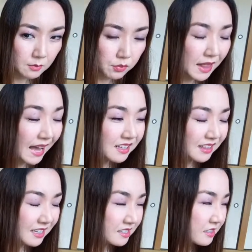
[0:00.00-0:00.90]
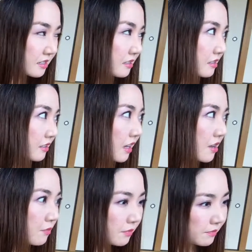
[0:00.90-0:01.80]
Blacklist to
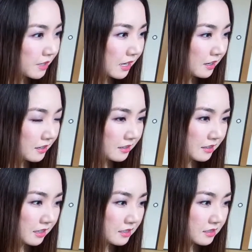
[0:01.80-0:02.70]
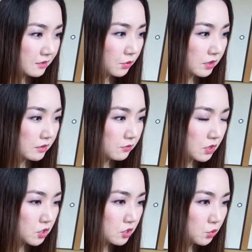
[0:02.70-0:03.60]
him. It's
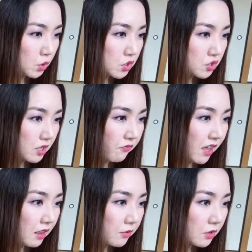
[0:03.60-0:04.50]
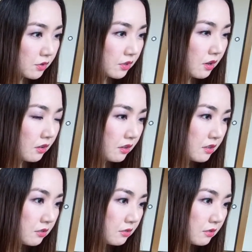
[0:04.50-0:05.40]
which is available
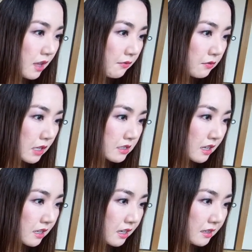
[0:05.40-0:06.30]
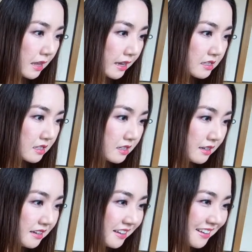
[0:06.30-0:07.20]
on Netflix, and he liked it.
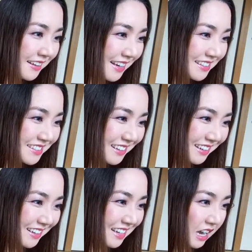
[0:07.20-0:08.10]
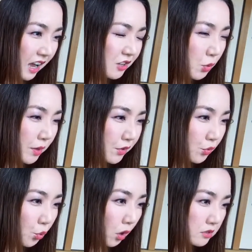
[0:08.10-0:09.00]
And I quit
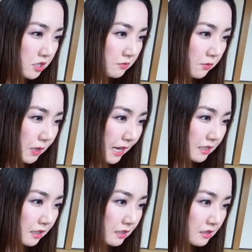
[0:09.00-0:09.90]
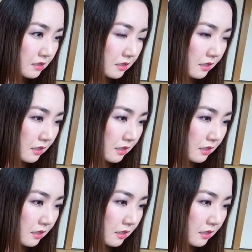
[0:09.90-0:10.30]
watching Blacklist